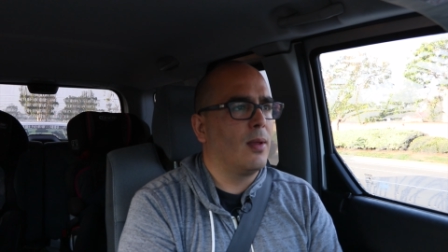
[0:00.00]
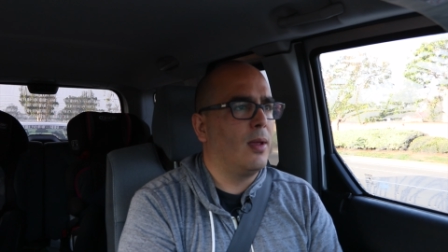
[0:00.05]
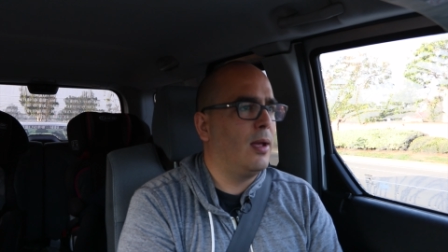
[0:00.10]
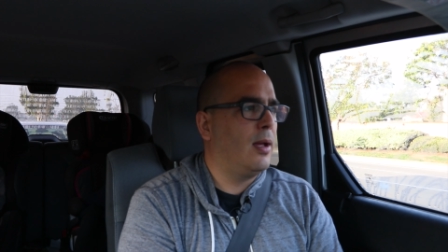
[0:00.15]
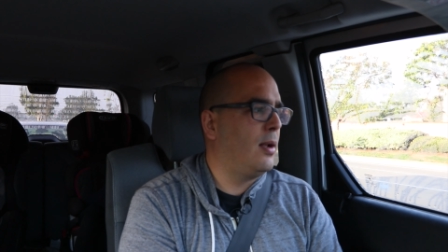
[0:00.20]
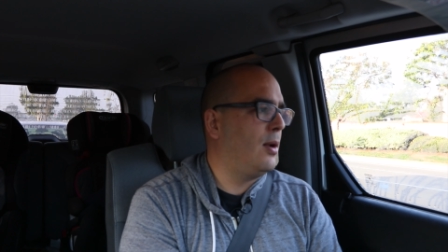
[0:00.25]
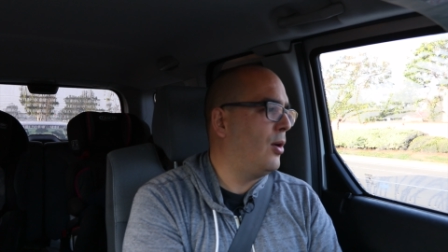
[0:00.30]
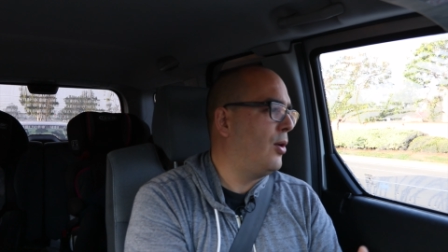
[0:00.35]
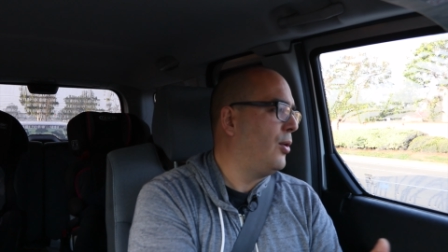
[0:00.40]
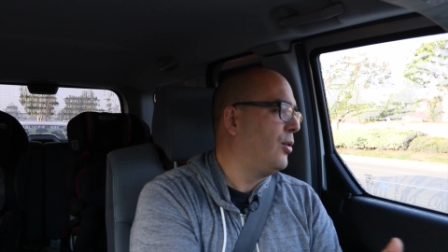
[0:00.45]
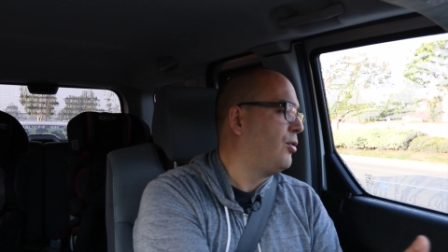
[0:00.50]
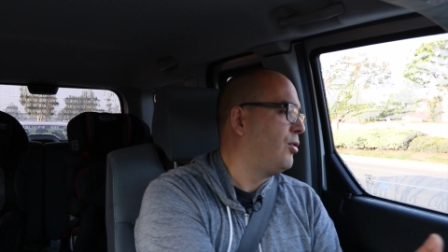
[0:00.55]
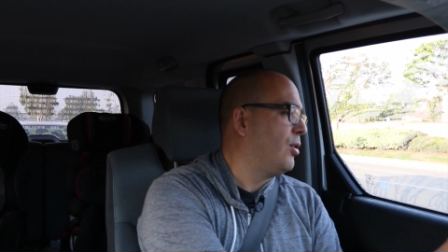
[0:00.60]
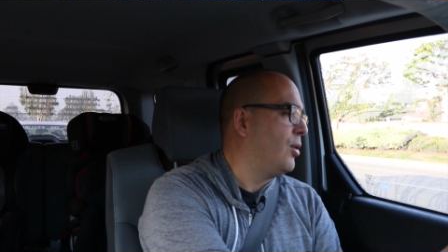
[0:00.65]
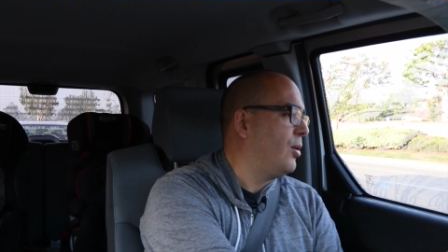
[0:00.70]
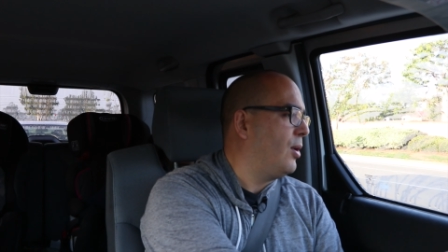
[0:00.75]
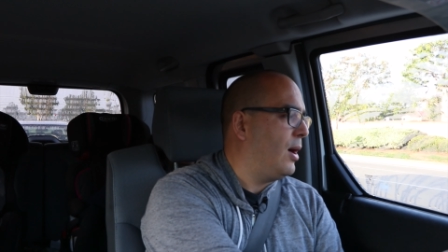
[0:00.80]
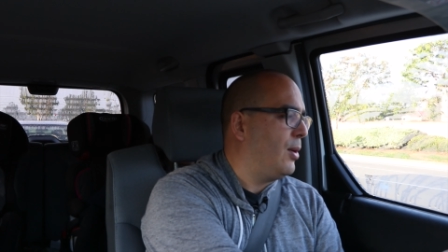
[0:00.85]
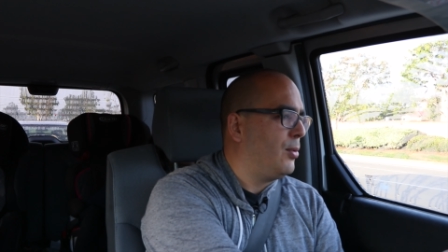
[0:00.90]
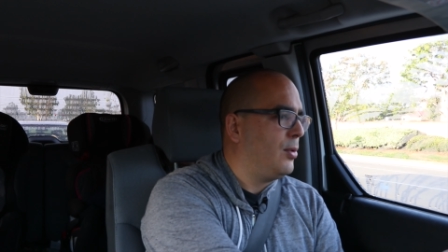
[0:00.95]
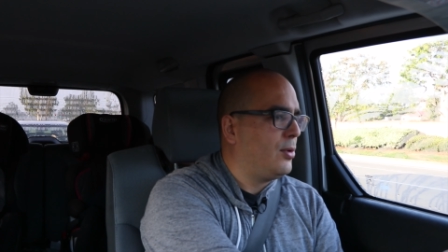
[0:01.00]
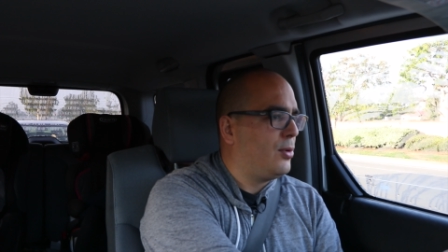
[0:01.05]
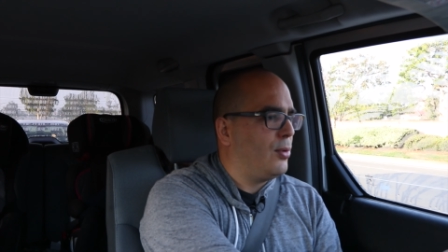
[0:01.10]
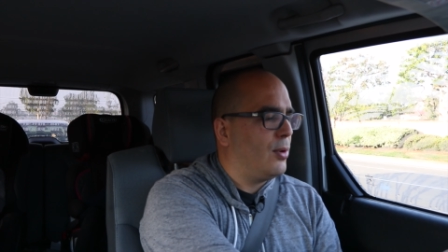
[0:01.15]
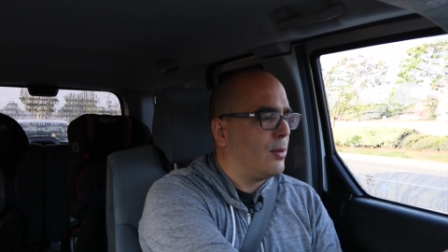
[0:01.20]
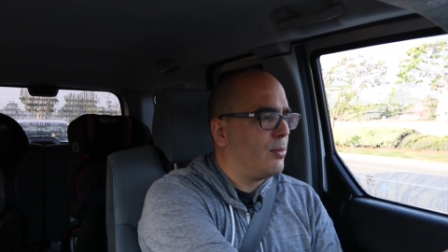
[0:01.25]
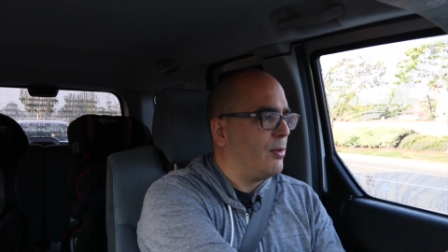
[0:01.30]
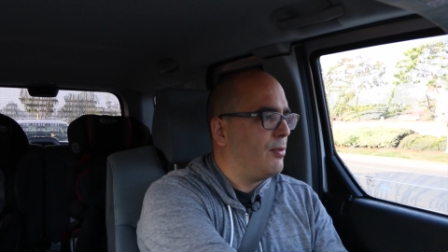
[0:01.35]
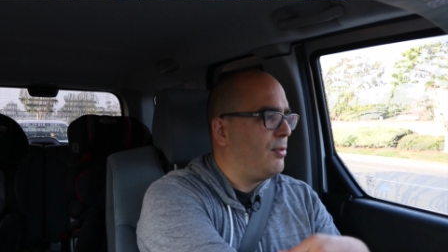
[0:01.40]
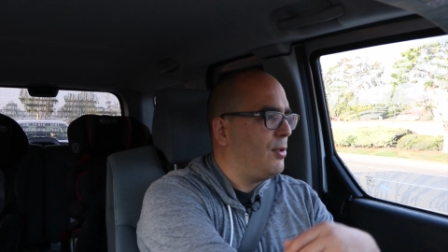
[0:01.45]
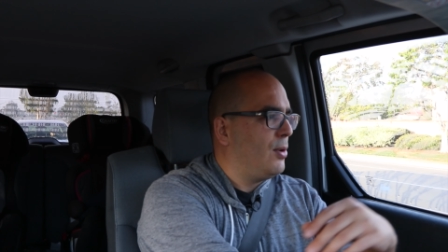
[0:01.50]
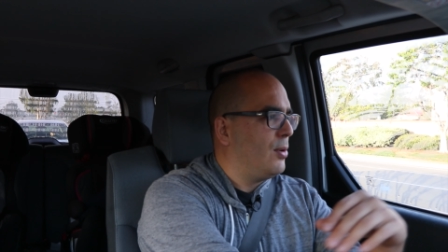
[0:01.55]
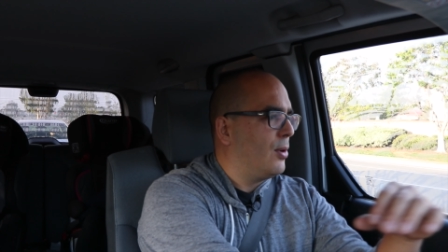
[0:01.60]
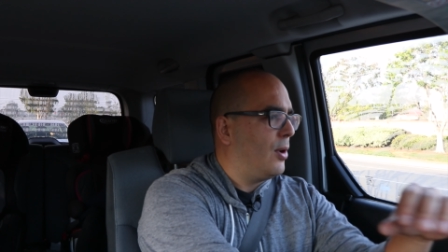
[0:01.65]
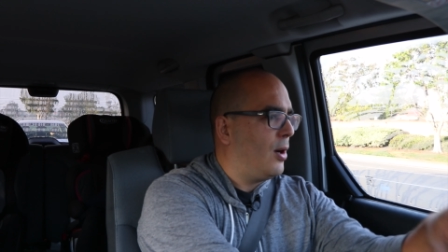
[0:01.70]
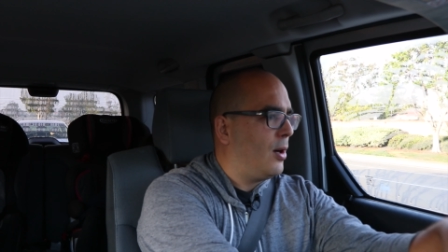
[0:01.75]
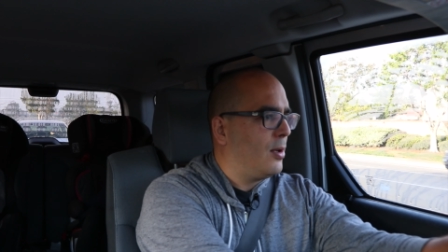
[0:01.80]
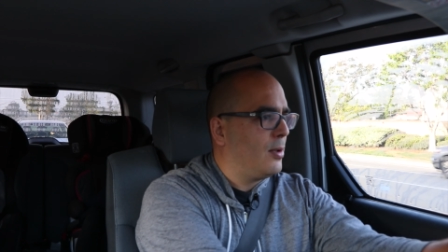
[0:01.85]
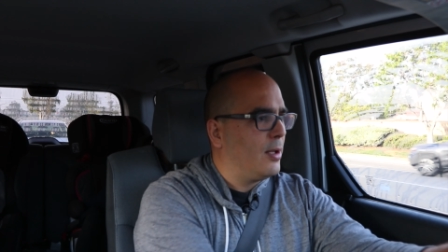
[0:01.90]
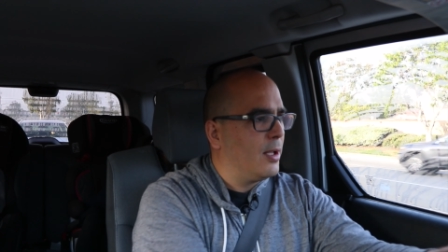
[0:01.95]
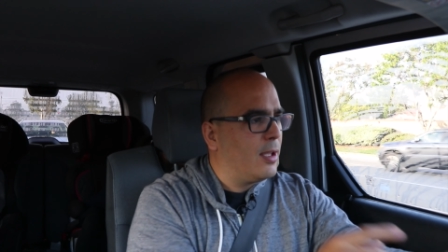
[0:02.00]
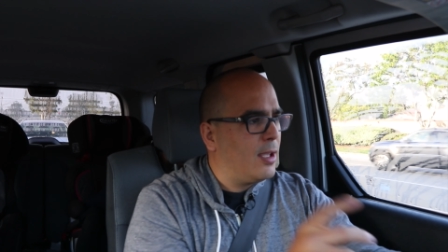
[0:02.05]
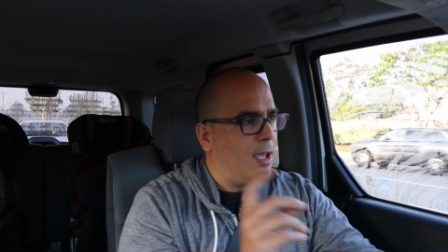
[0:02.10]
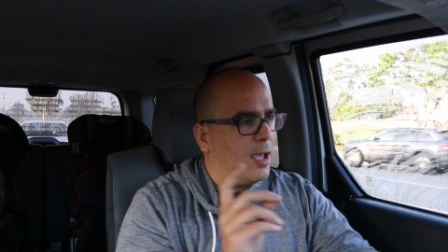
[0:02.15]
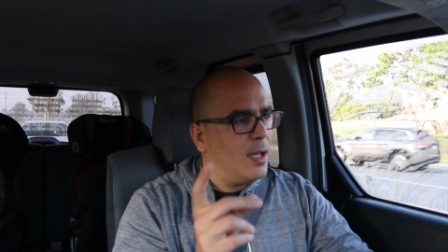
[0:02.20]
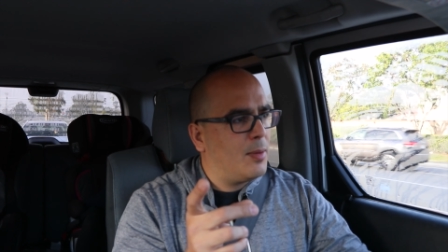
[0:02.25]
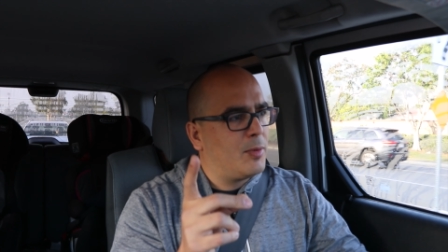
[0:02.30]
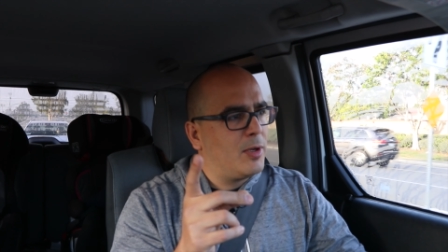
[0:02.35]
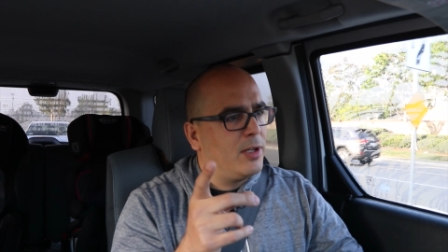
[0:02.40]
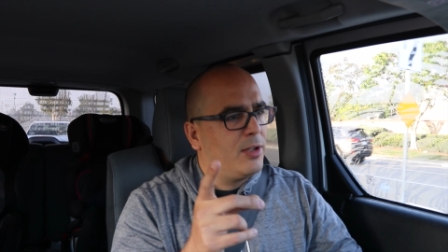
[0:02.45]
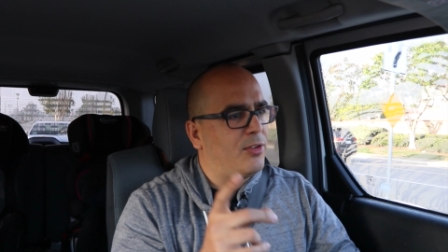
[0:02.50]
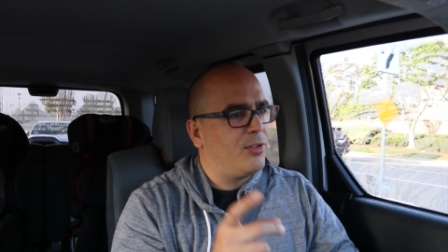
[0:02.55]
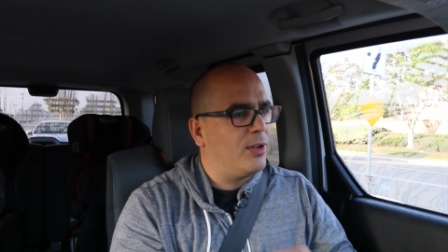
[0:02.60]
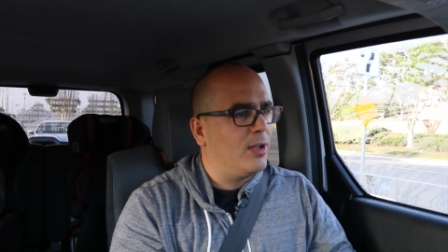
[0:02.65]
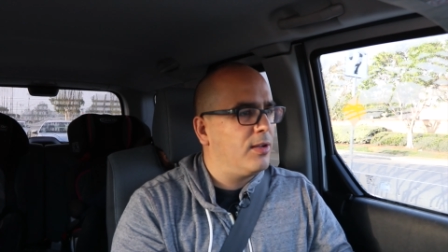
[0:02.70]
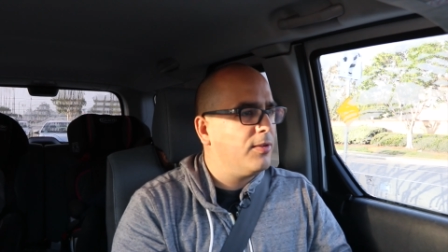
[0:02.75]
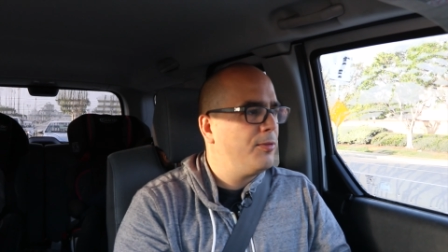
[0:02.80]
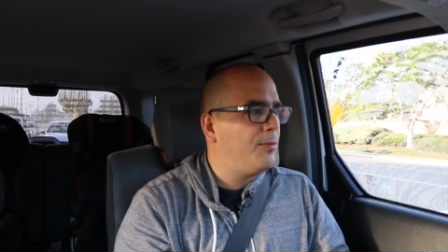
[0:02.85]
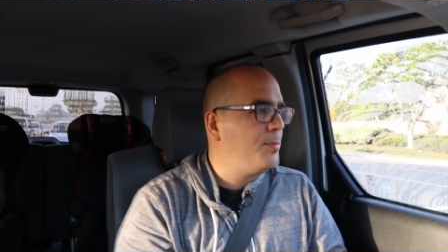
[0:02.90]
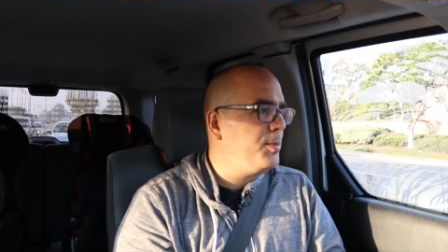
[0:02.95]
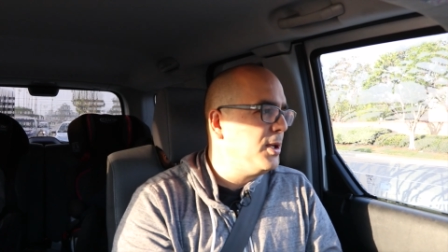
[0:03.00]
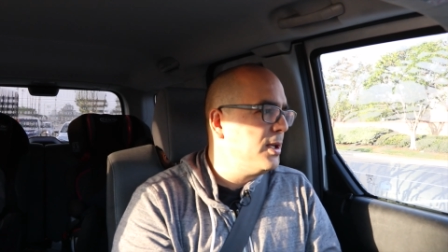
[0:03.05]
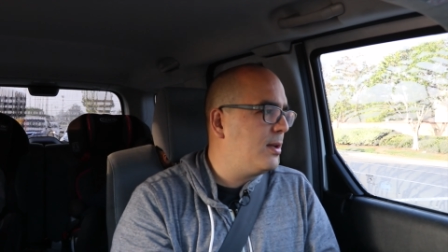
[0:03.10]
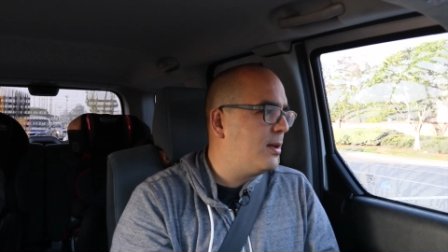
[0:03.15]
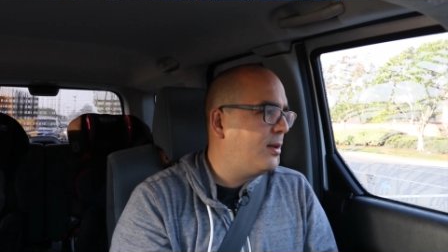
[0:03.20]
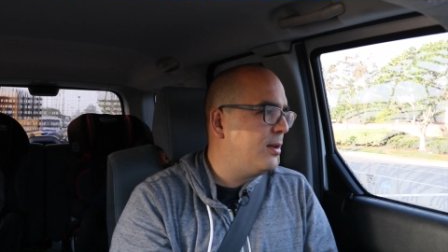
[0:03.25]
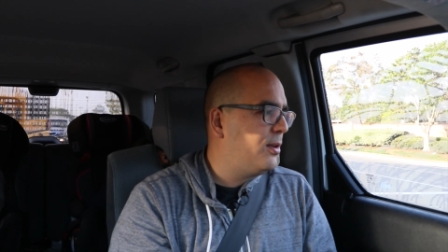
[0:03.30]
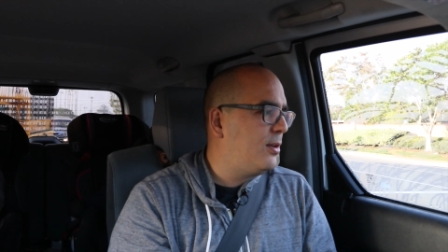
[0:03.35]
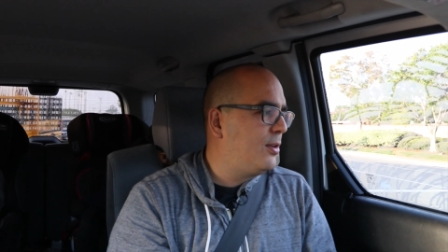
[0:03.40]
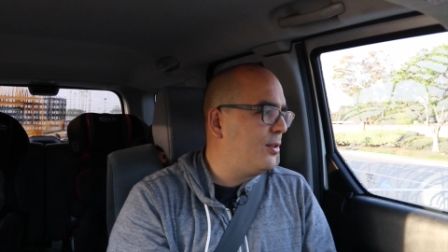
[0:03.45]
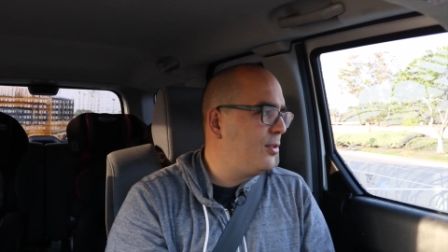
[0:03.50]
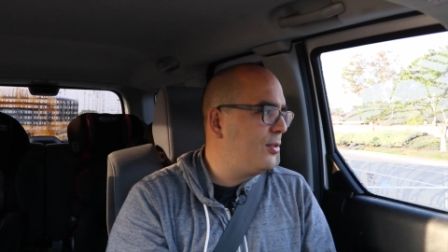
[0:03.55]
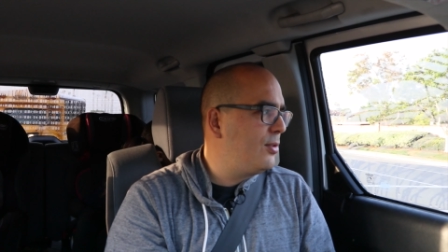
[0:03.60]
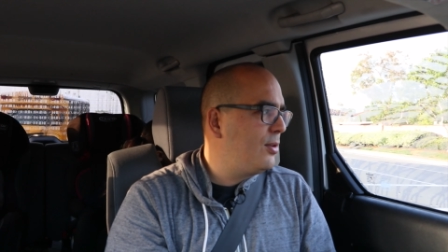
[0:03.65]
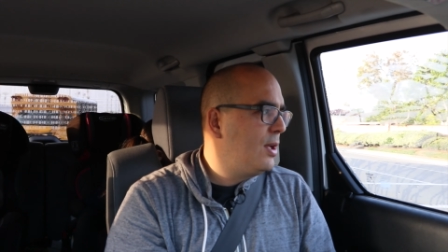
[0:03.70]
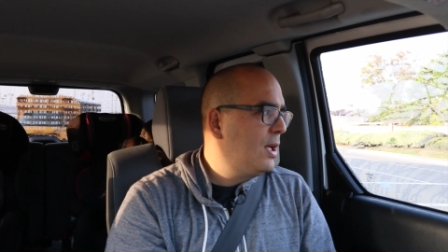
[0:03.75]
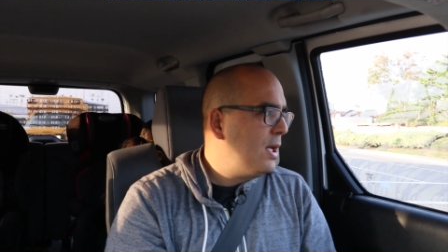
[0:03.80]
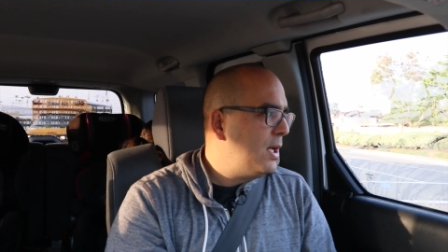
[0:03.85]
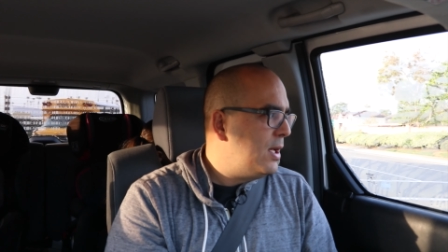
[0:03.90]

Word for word: And also I will do a review on the camera itself, because